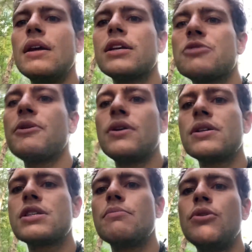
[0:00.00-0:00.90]
and
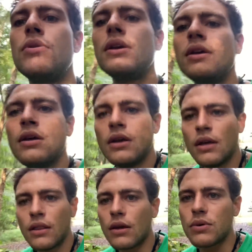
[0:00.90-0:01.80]
experience the beauty
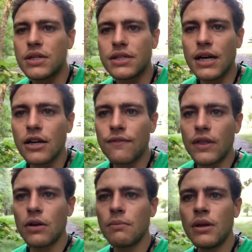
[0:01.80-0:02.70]
that was inside of
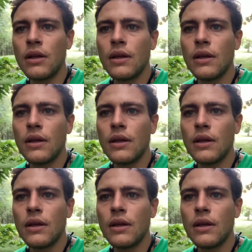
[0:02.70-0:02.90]
them